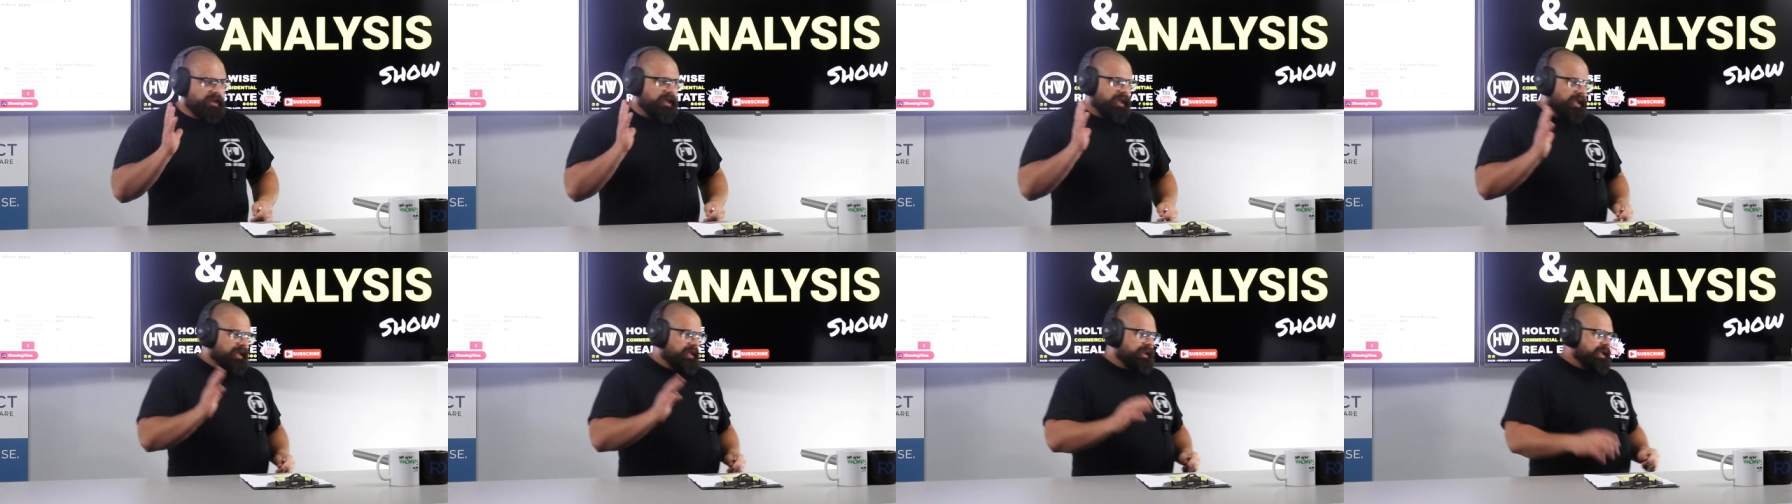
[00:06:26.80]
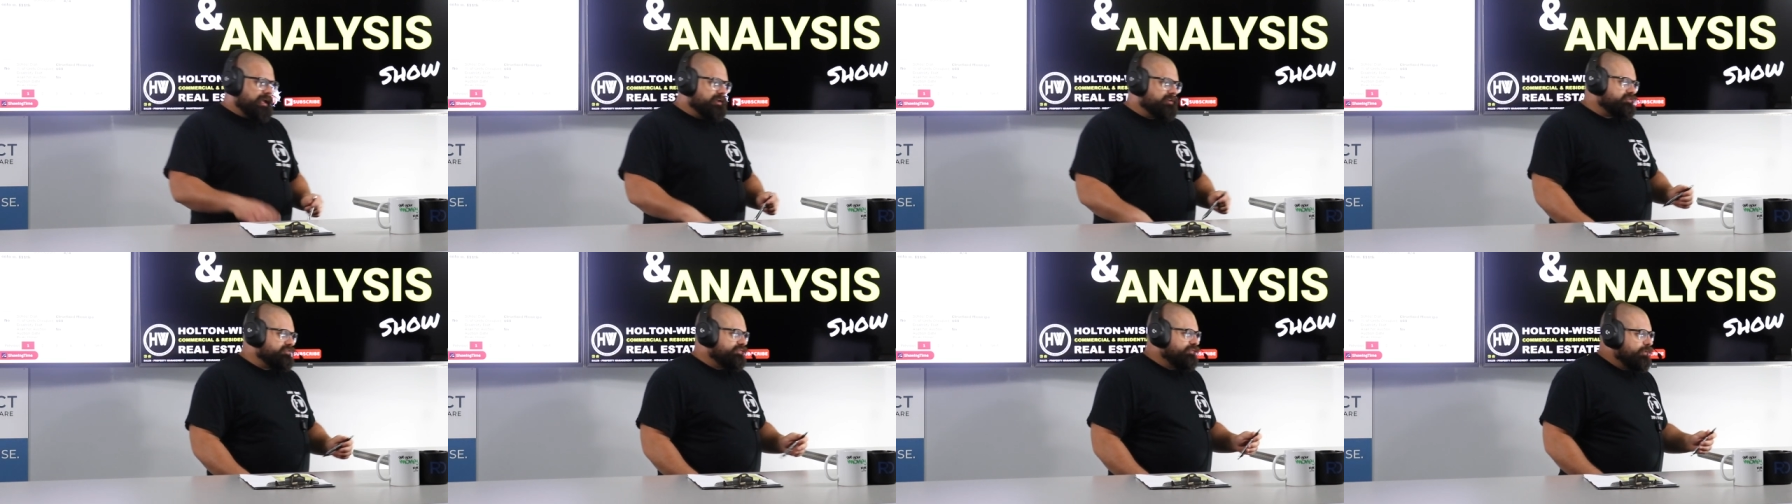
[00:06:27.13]
And
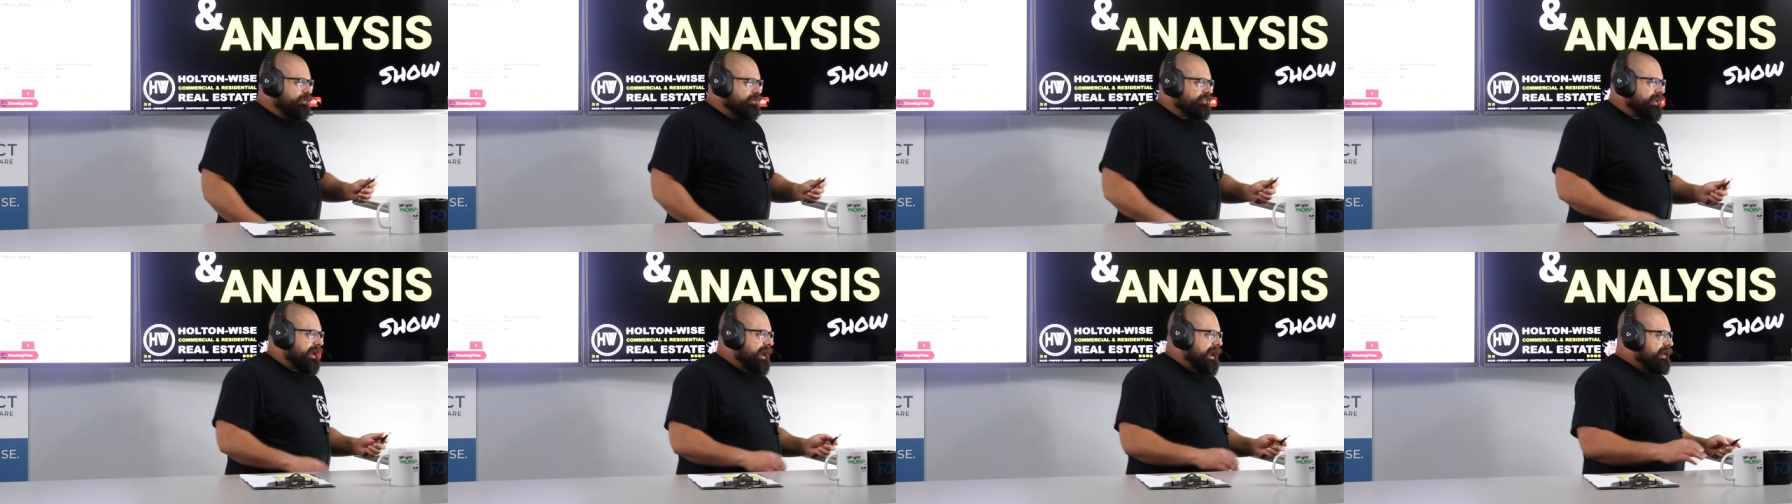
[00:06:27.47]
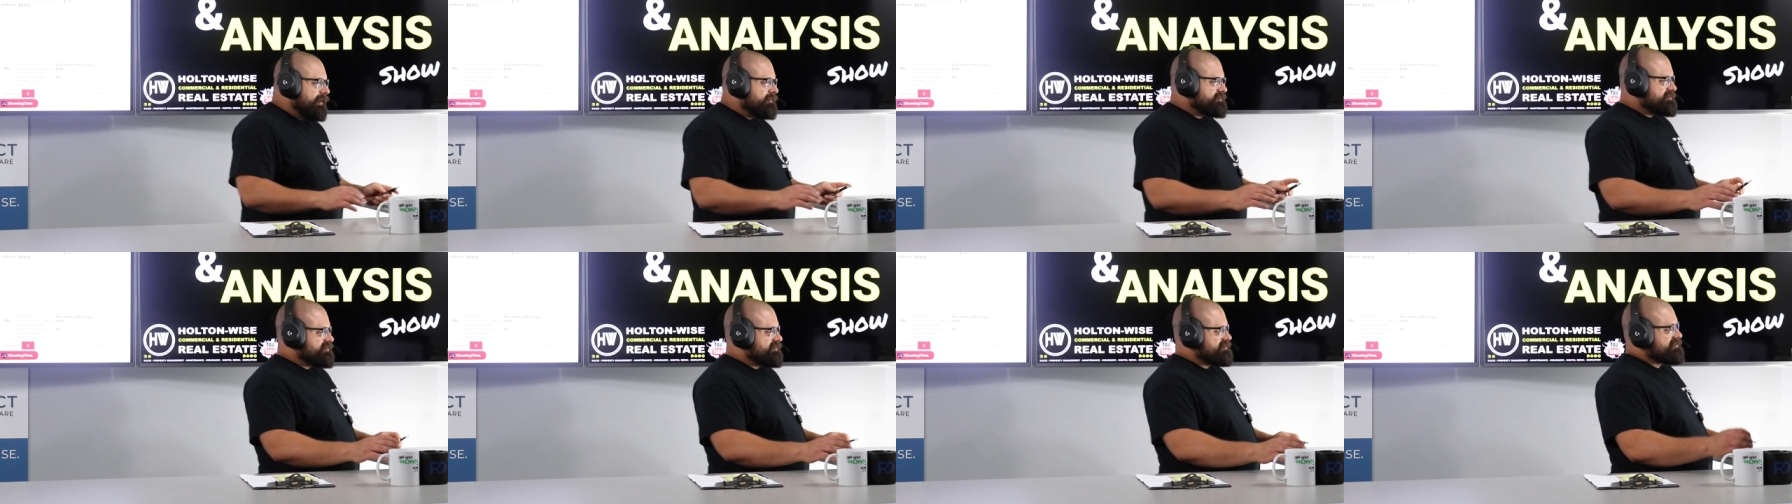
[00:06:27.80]
as for the
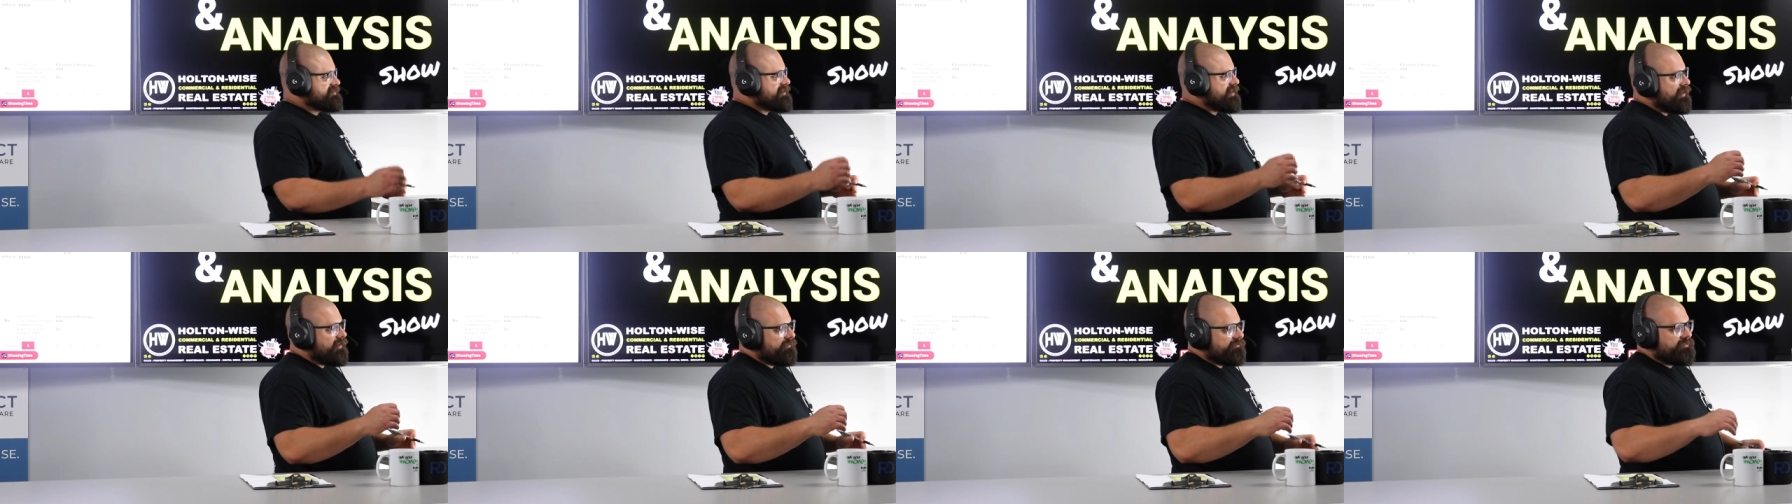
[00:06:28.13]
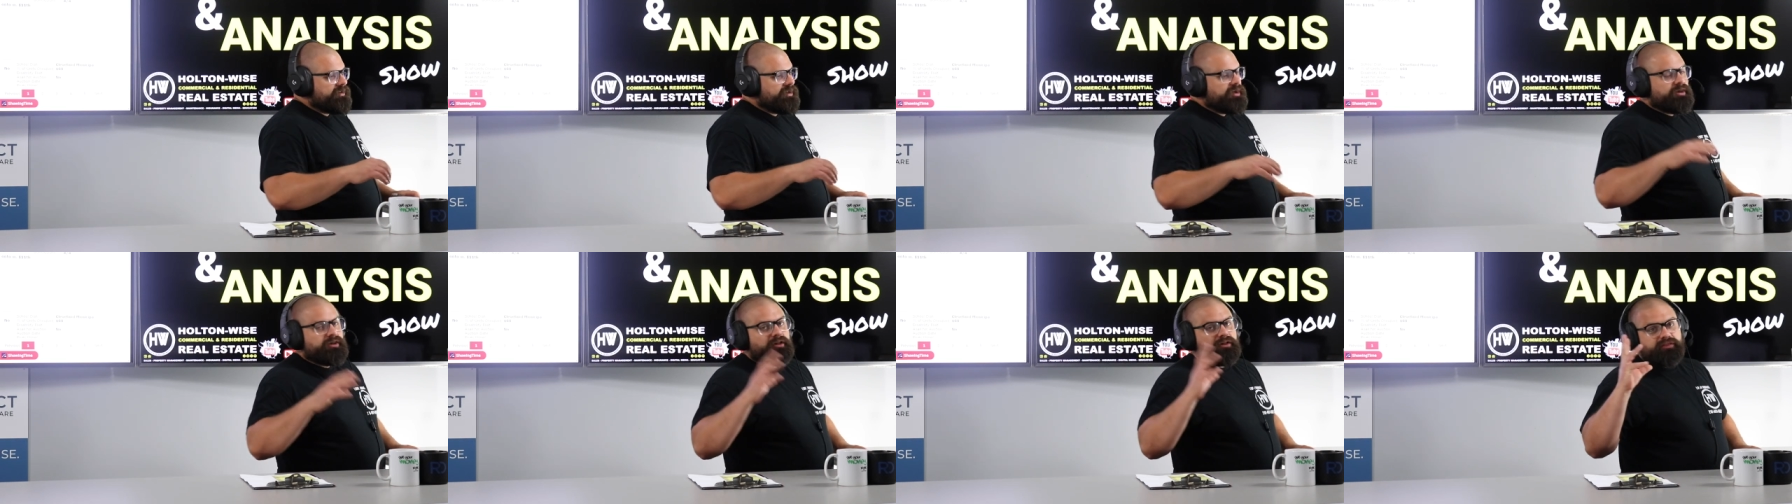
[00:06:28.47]
house itself,
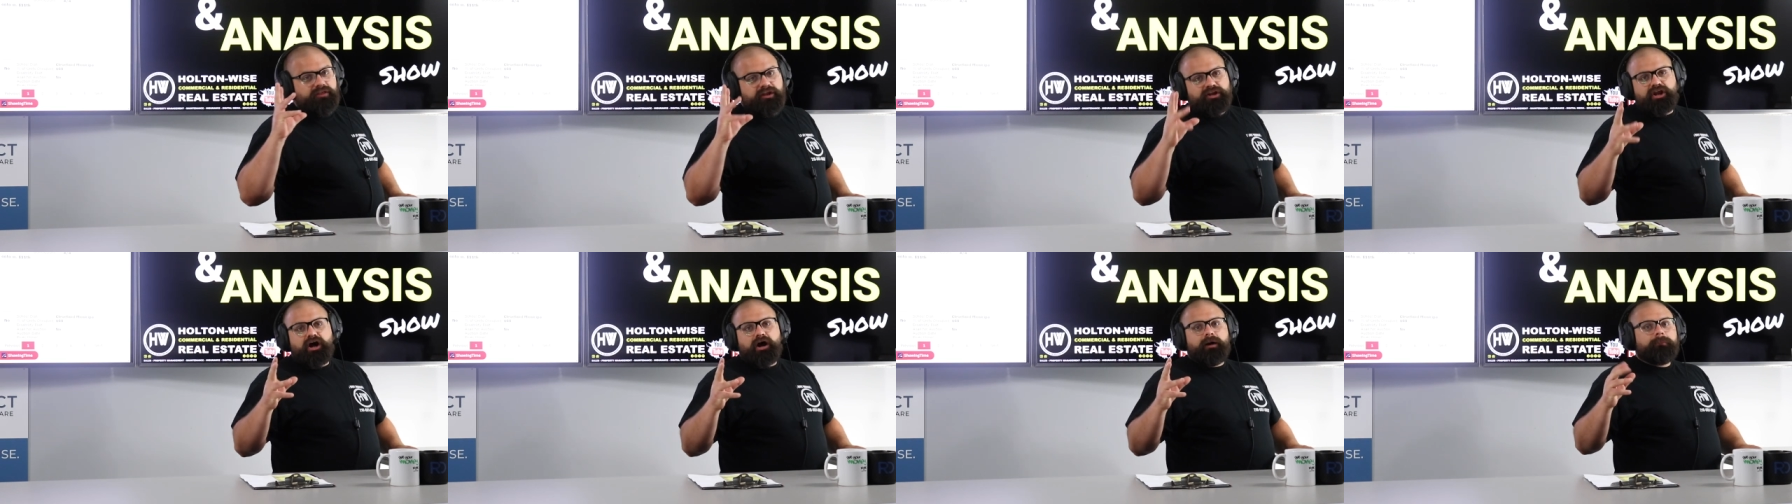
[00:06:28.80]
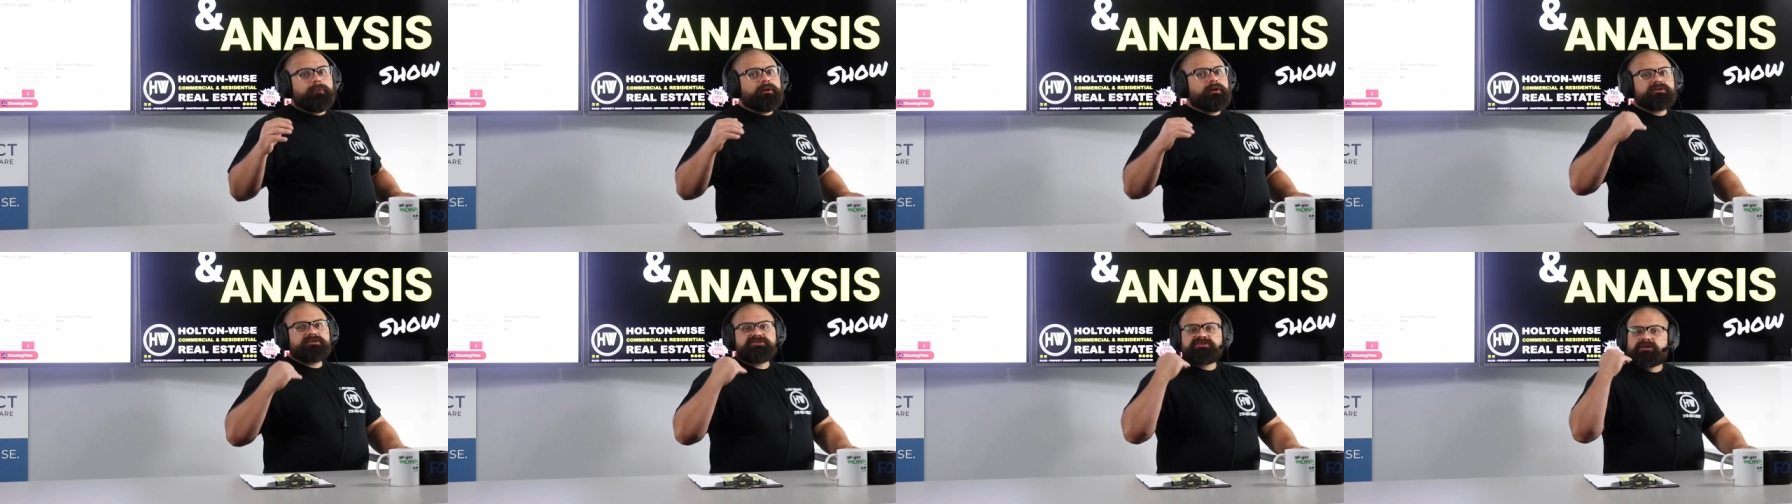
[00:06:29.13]
the
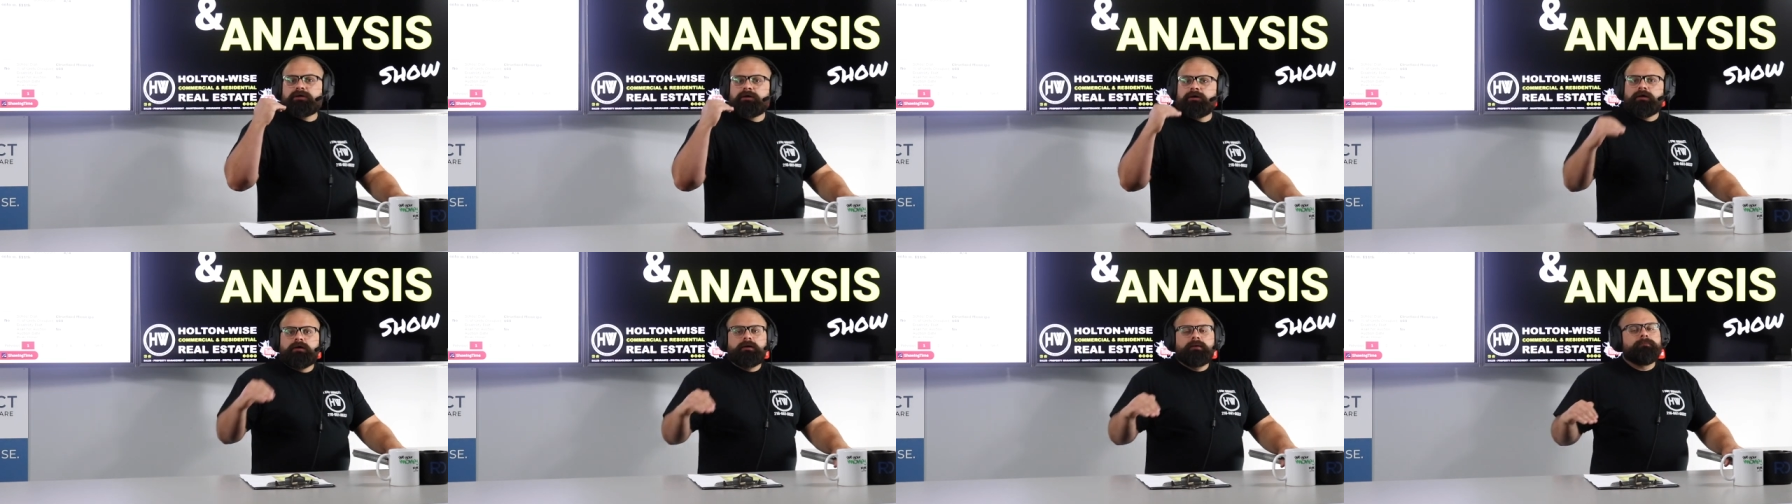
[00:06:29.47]
numbers